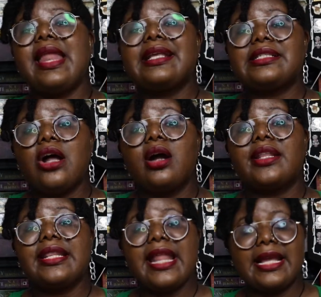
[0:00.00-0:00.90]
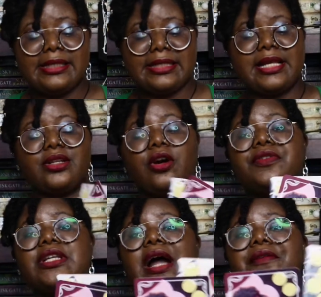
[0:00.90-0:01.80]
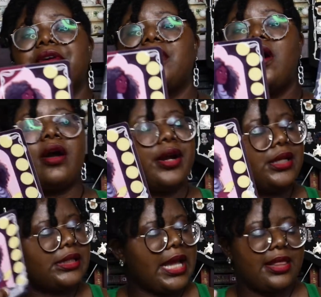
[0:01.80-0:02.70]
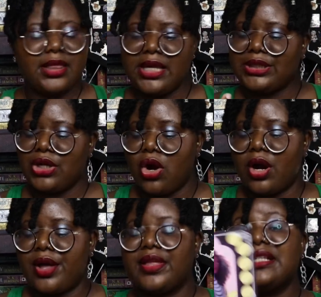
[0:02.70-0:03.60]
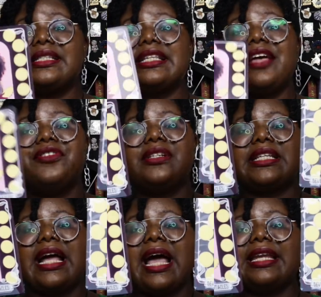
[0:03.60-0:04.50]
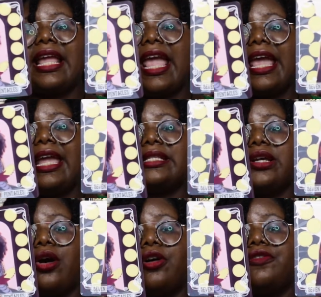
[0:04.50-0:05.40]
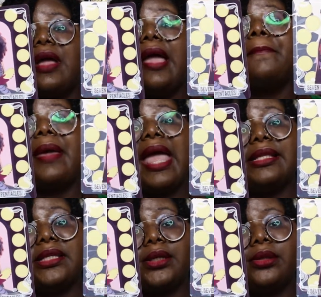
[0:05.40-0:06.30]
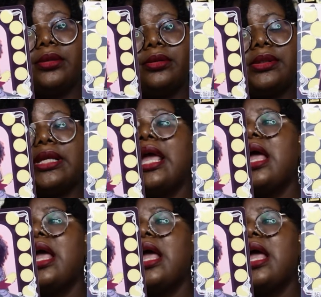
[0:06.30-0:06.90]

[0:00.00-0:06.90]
Next are the next set of tarot cards, and these are the seventh and eighth of Pentacles.